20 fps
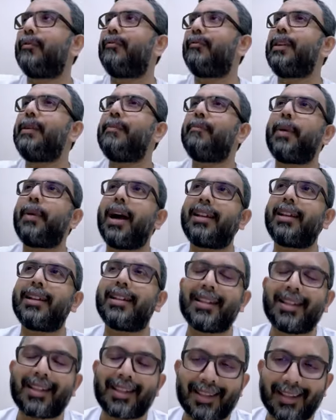the V
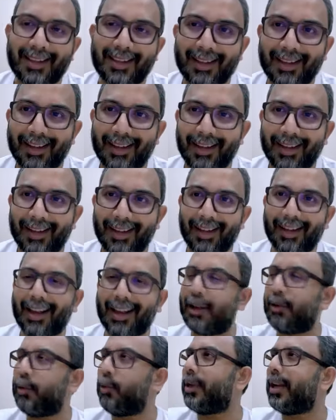partners like
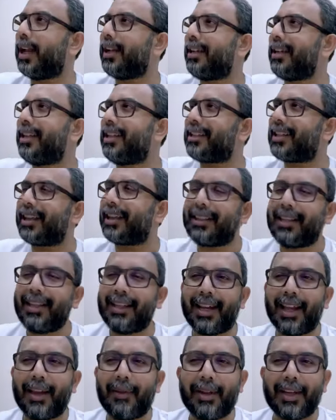Arun, Atli, Sati,
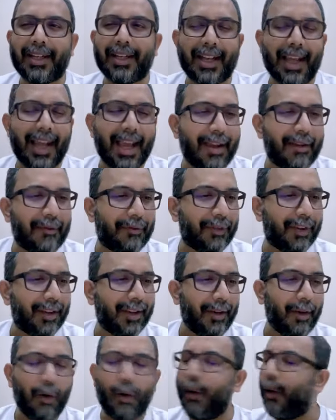David, Dave,
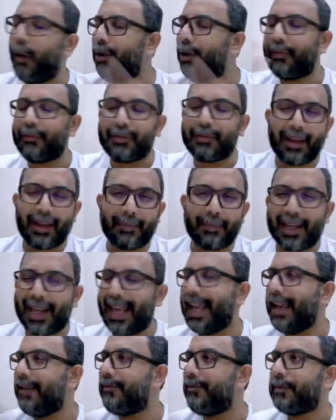all of them, the
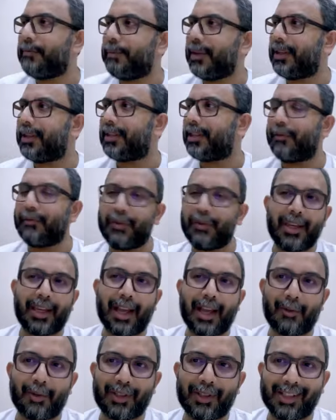AVPs, the V
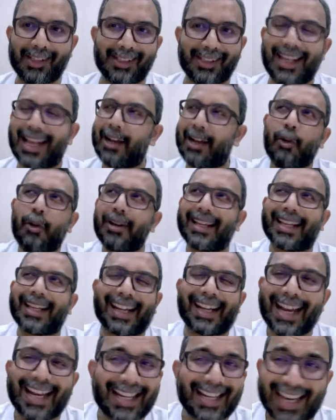councils. They are not
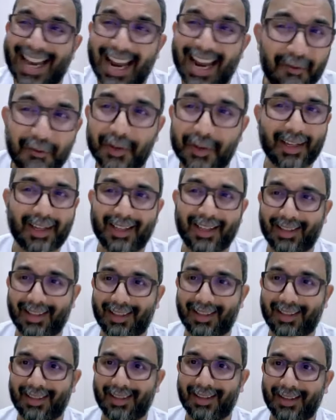great
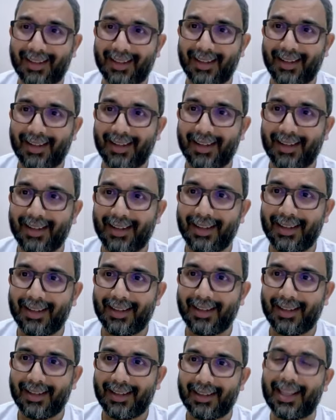networkers.
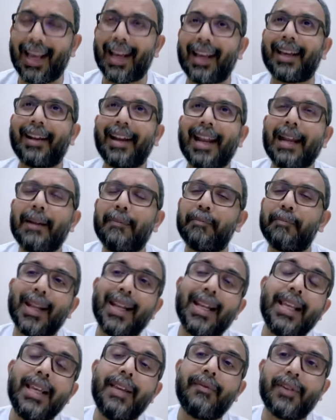They are great
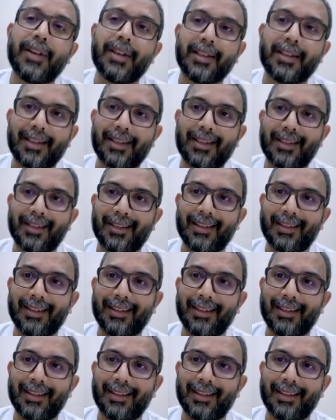believers.